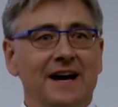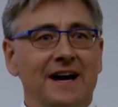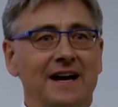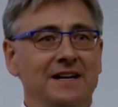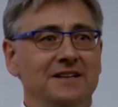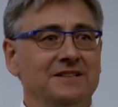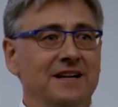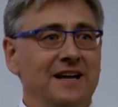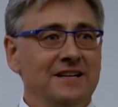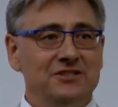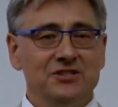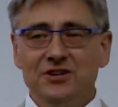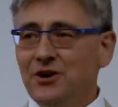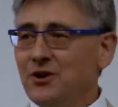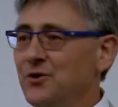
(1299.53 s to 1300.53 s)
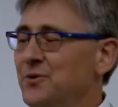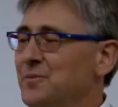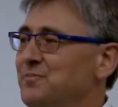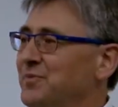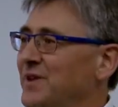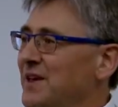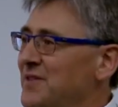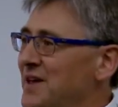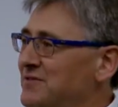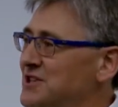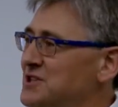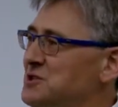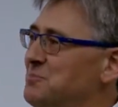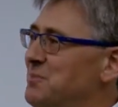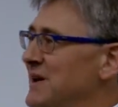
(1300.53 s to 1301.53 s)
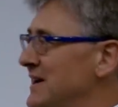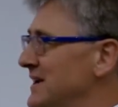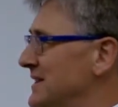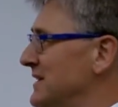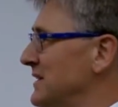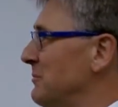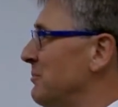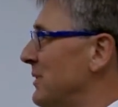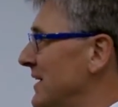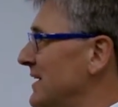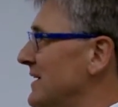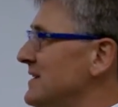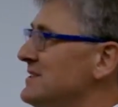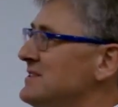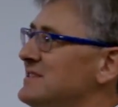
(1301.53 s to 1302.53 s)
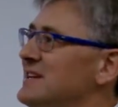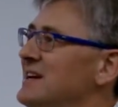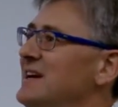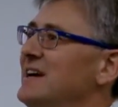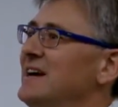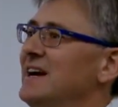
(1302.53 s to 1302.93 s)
and so they've disappeared in the past.